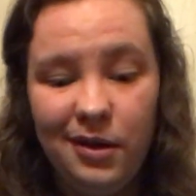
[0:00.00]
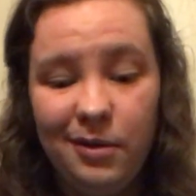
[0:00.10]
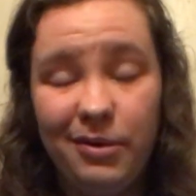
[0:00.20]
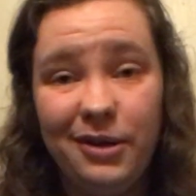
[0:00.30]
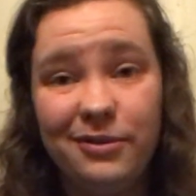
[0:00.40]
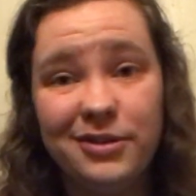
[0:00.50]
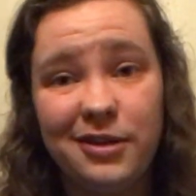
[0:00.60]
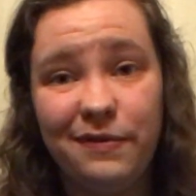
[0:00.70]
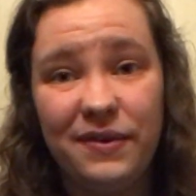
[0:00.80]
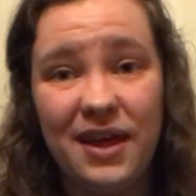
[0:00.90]
Pray also
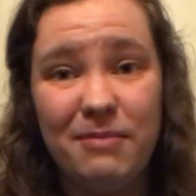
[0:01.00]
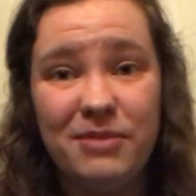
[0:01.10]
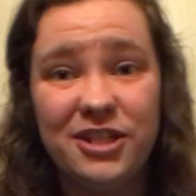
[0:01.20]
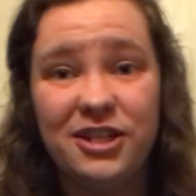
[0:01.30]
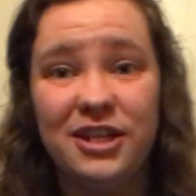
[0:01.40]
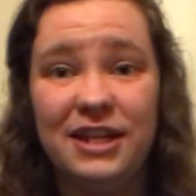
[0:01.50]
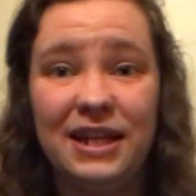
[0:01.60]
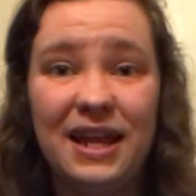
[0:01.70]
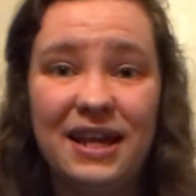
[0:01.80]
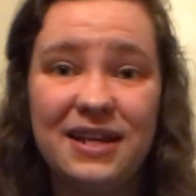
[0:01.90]
for their mission.
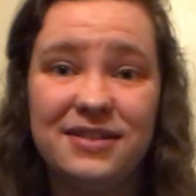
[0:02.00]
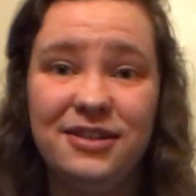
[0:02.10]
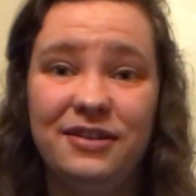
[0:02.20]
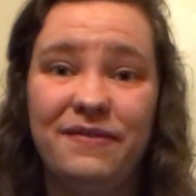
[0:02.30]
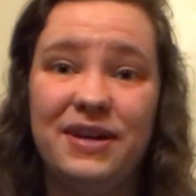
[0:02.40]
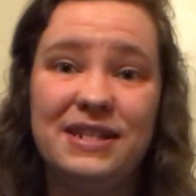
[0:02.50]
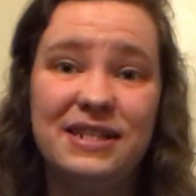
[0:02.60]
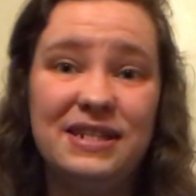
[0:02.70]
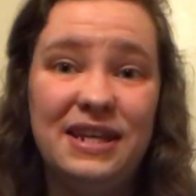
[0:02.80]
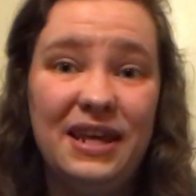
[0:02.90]
Lancaster
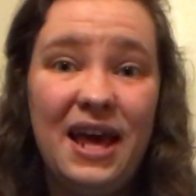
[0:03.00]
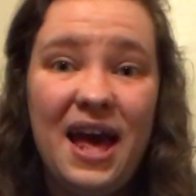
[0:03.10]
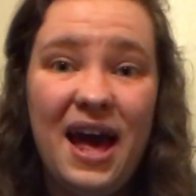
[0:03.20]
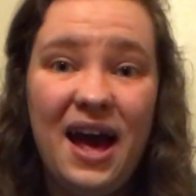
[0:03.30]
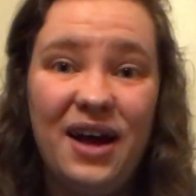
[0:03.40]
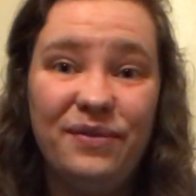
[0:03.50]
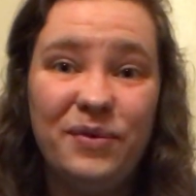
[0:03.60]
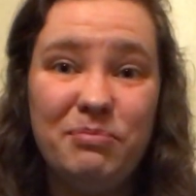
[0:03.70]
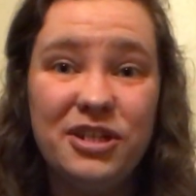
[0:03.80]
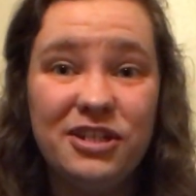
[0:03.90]
University have
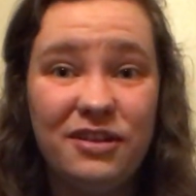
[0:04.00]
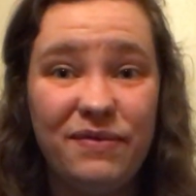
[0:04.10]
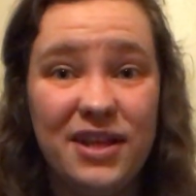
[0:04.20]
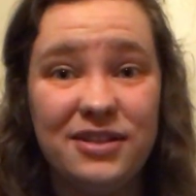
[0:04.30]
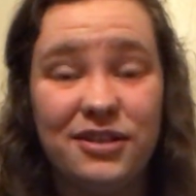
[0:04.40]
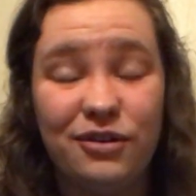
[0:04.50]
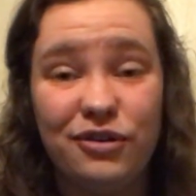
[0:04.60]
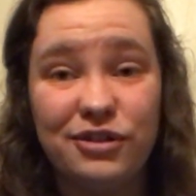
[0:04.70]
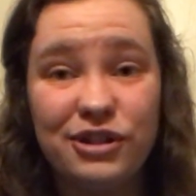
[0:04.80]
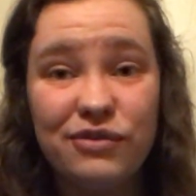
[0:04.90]
mission events
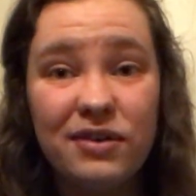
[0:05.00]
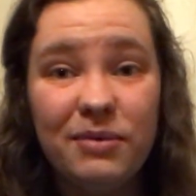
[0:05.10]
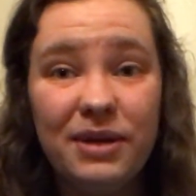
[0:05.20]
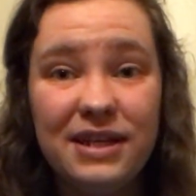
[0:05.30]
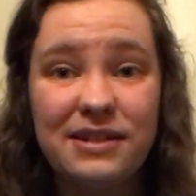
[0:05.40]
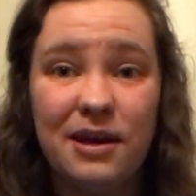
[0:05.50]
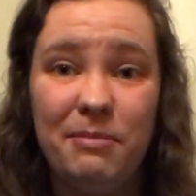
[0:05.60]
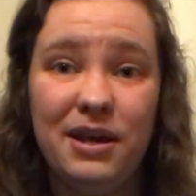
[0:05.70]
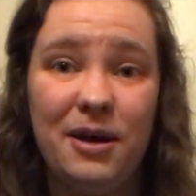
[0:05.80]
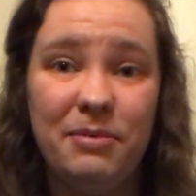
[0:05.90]
across 3 weeks
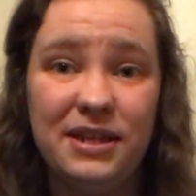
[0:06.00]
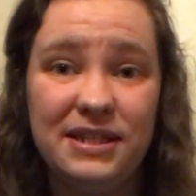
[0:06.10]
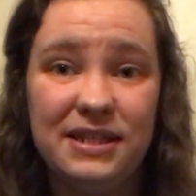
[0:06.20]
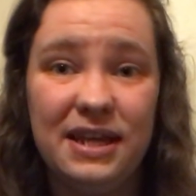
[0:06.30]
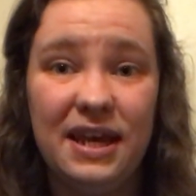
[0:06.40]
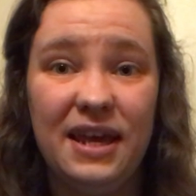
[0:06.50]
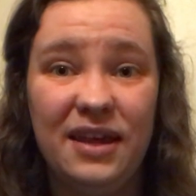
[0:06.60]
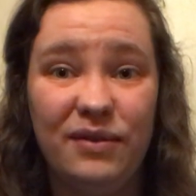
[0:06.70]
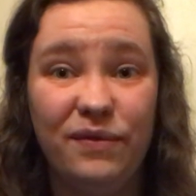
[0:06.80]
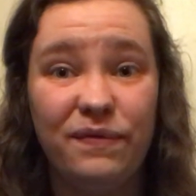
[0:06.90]
coming up this year
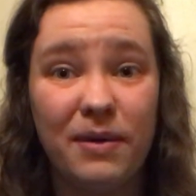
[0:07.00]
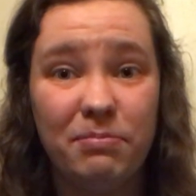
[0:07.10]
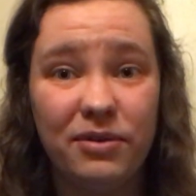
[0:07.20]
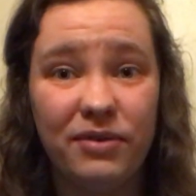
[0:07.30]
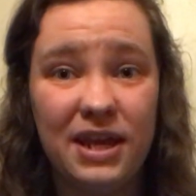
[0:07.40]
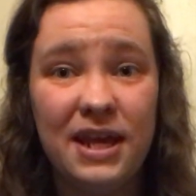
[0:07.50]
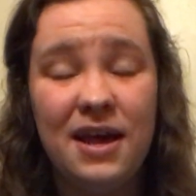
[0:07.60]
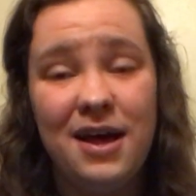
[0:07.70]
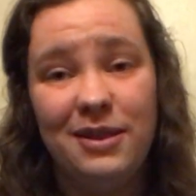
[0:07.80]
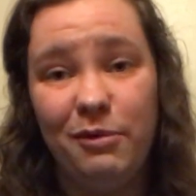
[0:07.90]
in February
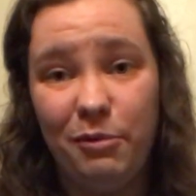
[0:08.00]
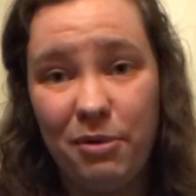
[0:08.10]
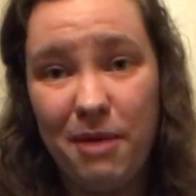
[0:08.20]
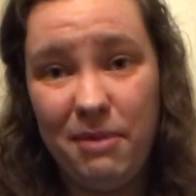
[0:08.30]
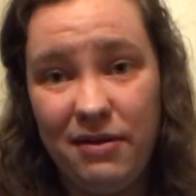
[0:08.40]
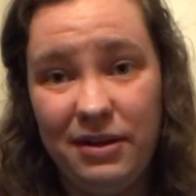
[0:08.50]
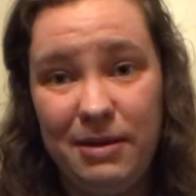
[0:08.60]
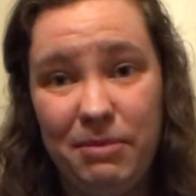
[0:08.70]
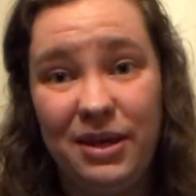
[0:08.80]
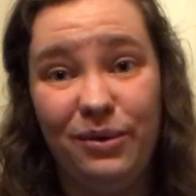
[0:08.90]
that will primarily
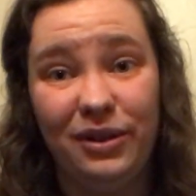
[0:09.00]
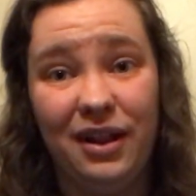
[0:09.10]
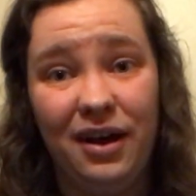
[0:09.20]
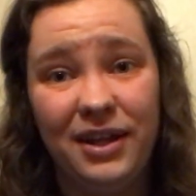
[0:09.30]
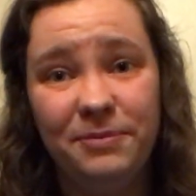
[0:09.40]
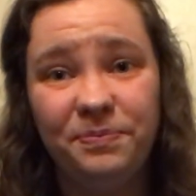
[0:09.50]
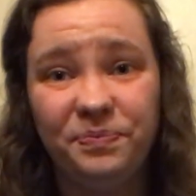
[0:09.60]
be online.